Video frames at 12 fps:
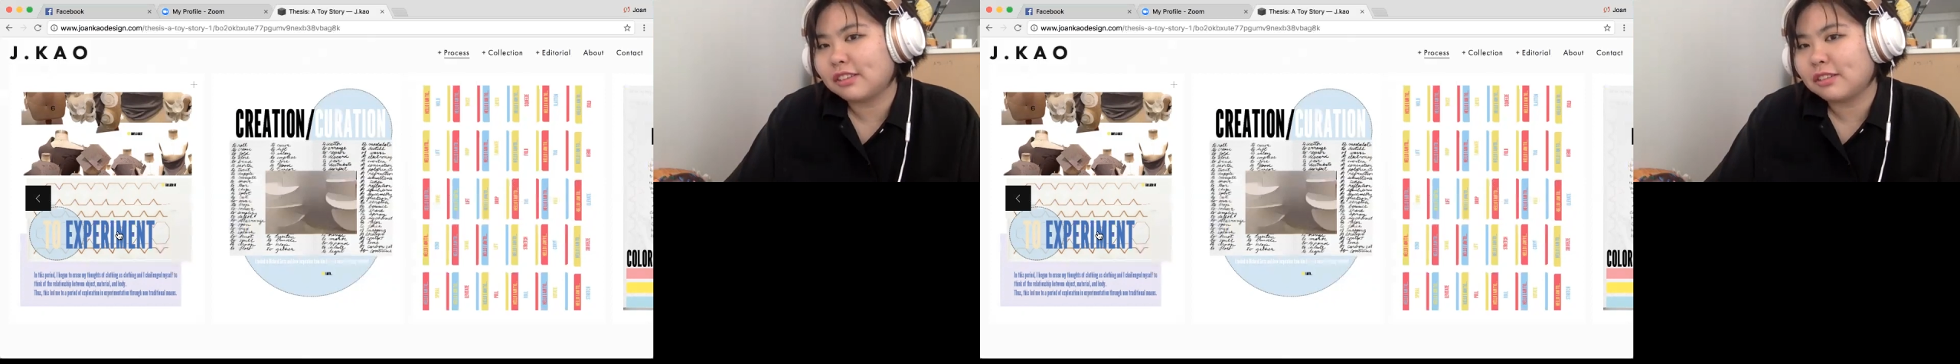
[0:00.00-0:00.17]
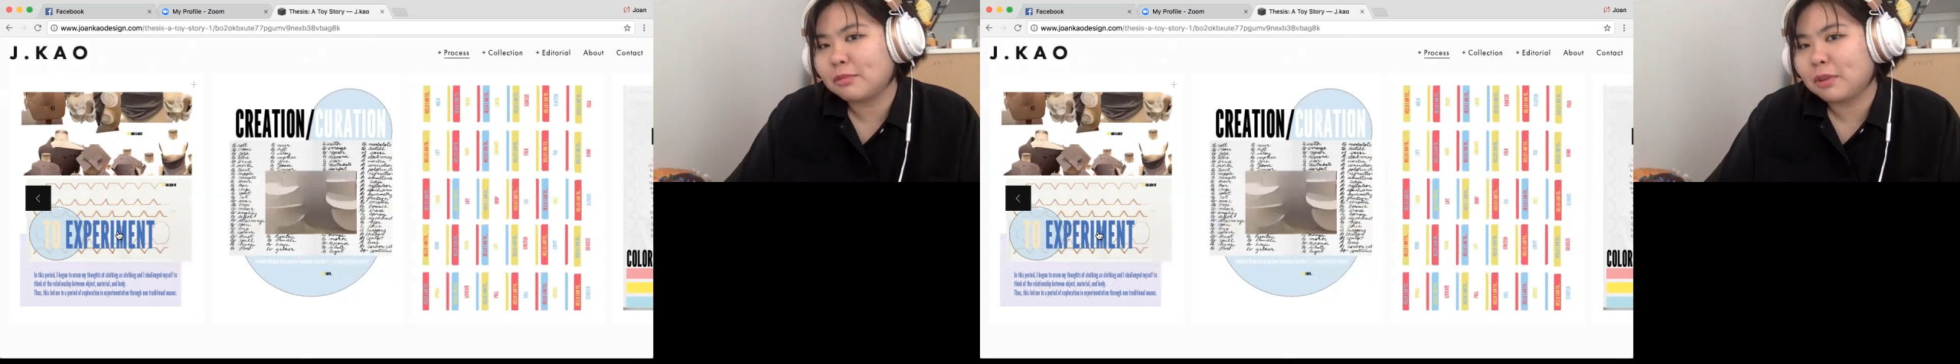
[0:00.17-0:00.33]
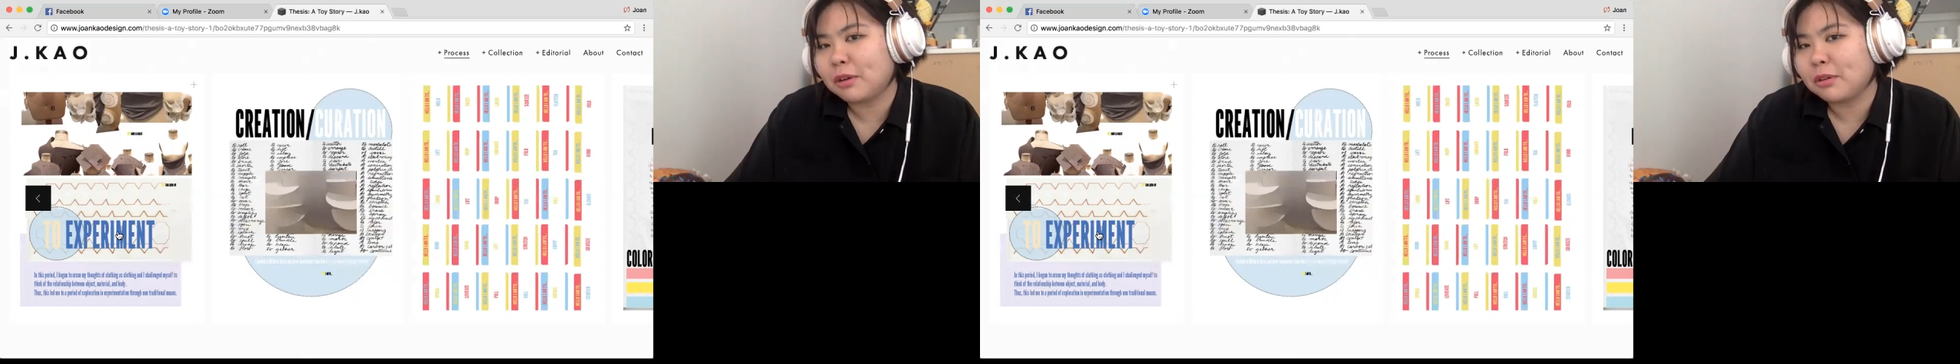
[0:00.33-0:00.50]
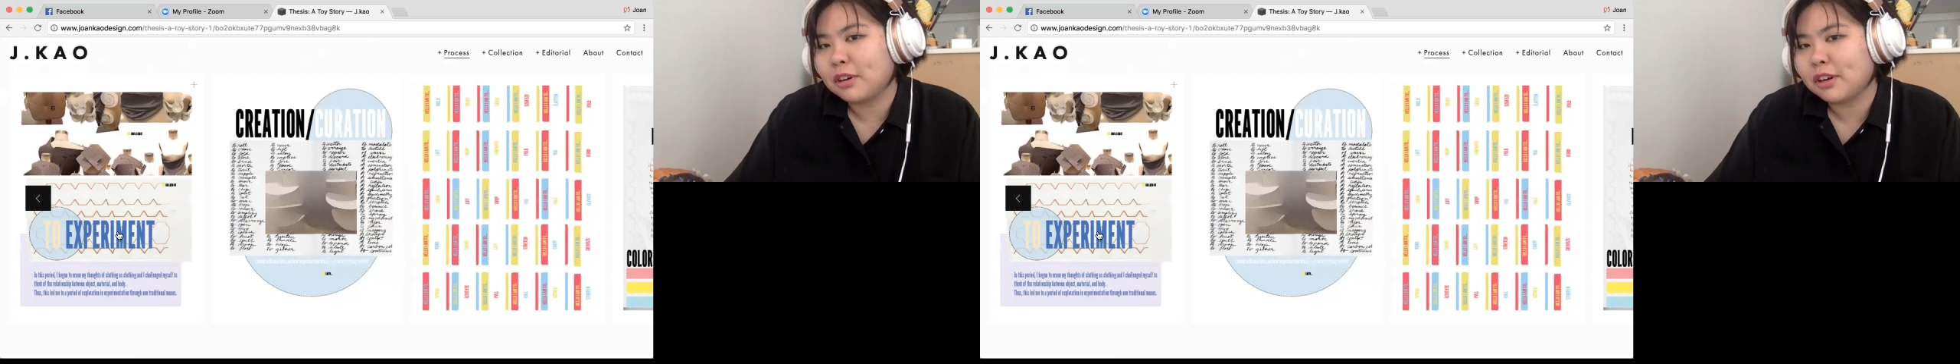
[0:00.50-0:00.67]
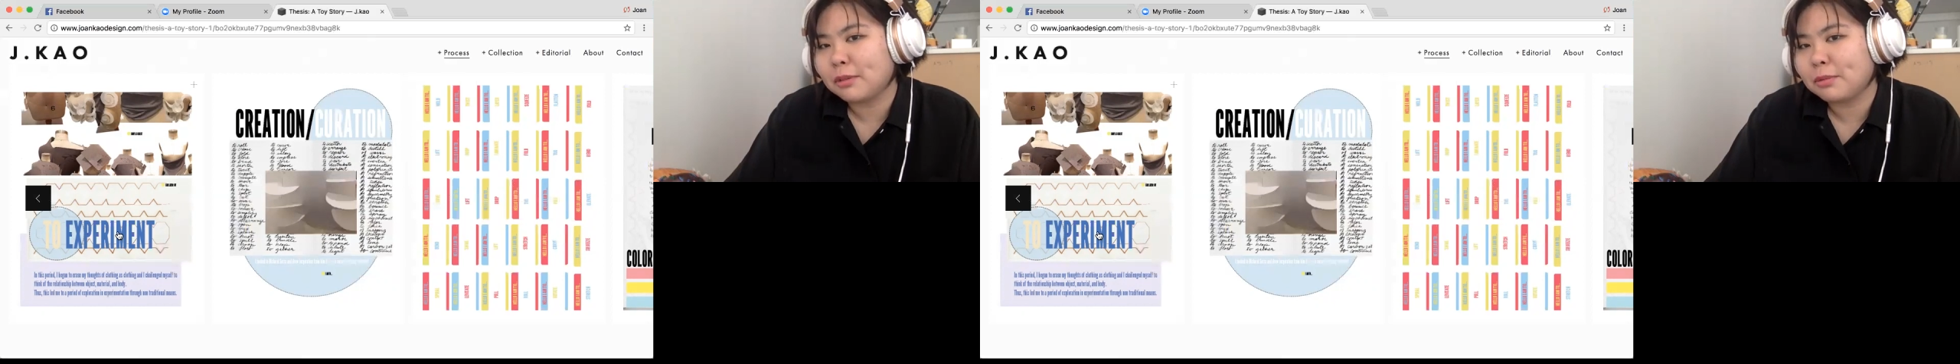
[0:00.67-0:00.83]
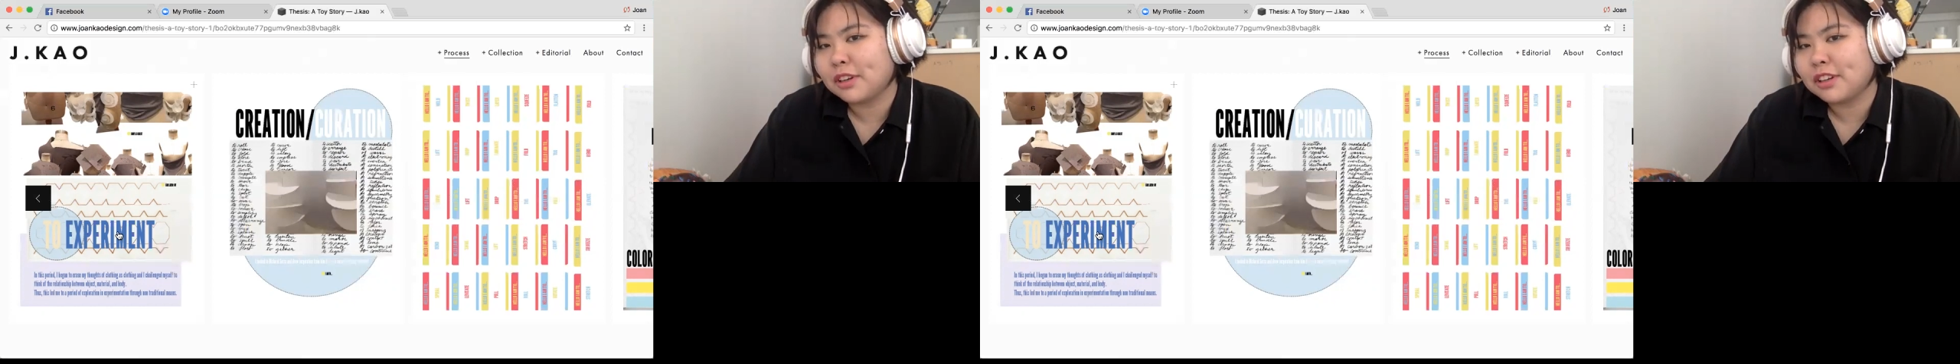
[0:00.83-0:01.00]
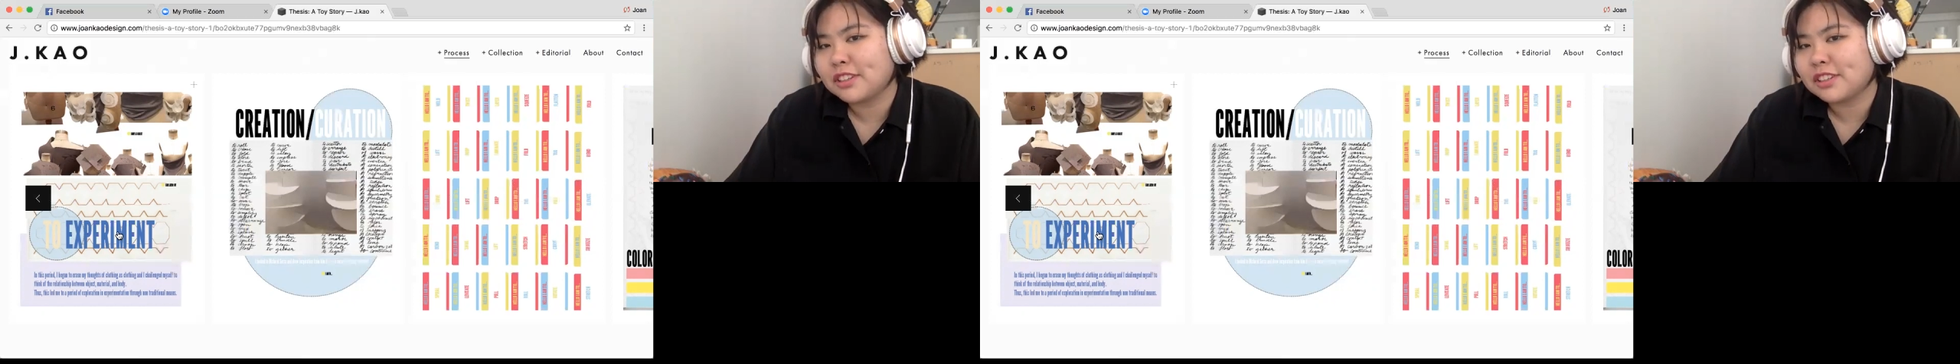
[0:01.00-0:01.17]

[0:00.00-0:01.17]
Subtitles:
through my work, bitch.